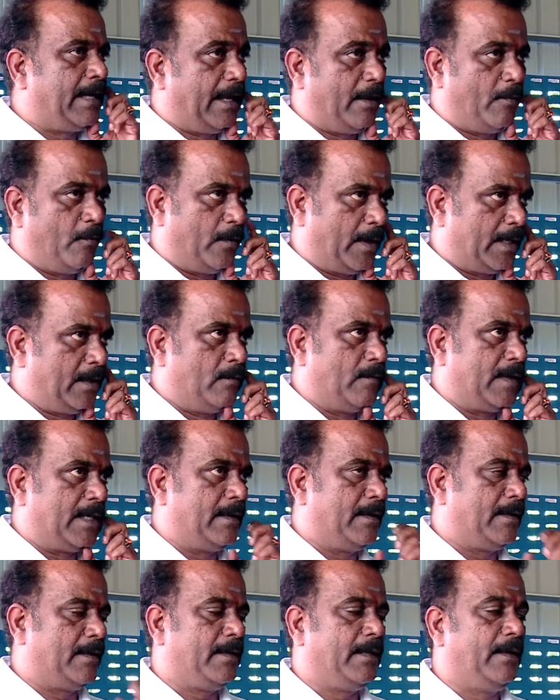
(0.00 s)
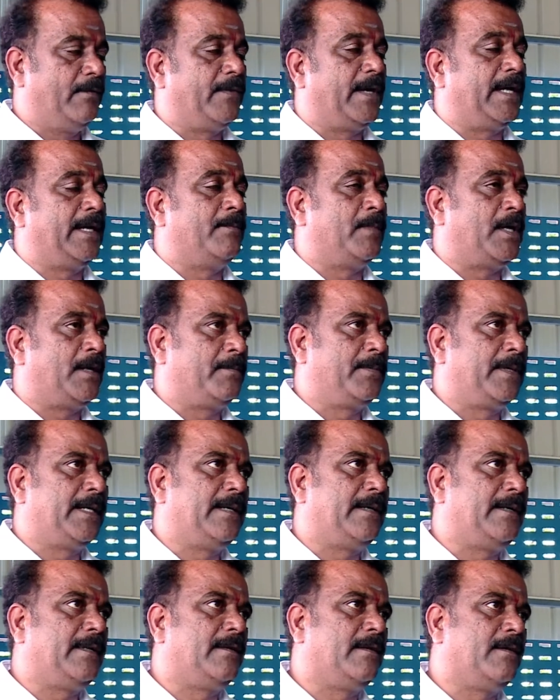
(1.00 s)
Day 1. If I am
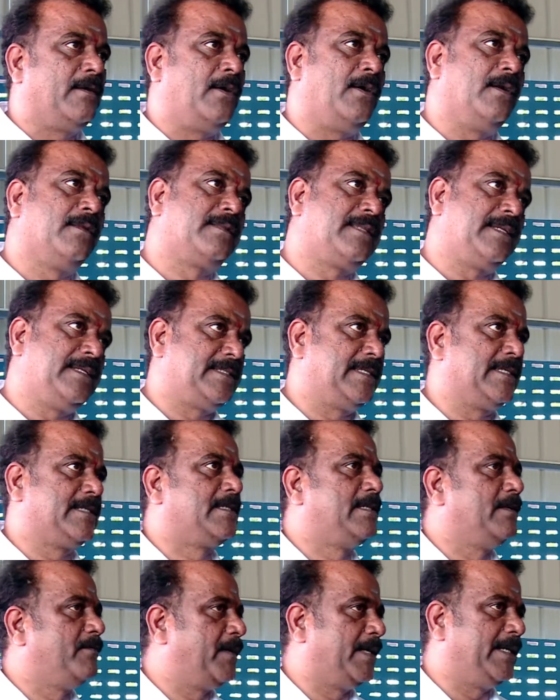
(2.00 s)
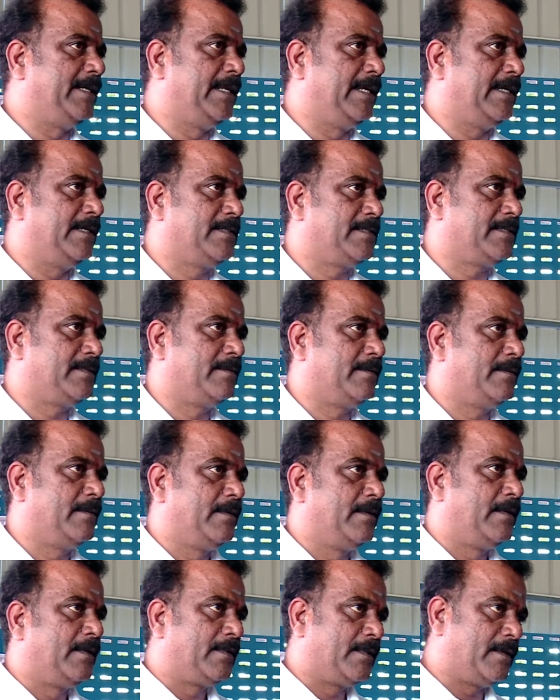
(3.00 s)
operating all 365 days,
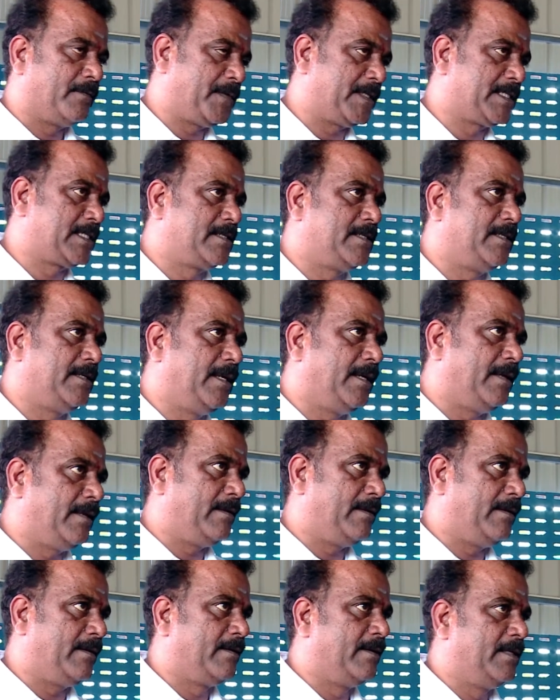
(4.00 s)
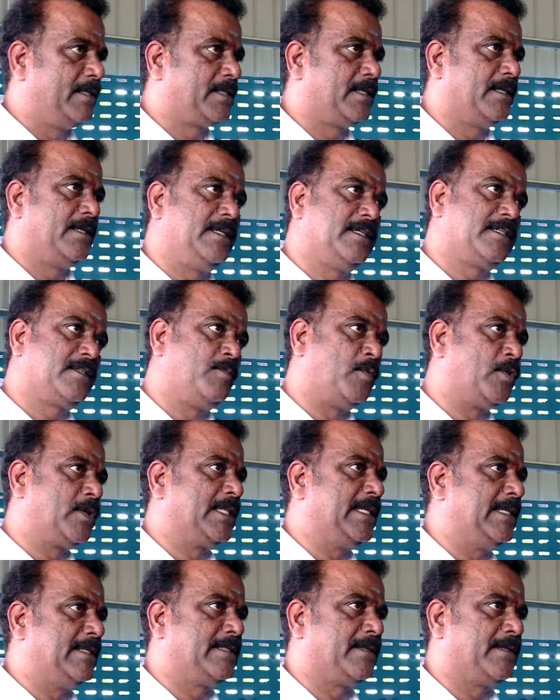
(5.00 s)
the first day ignition is more than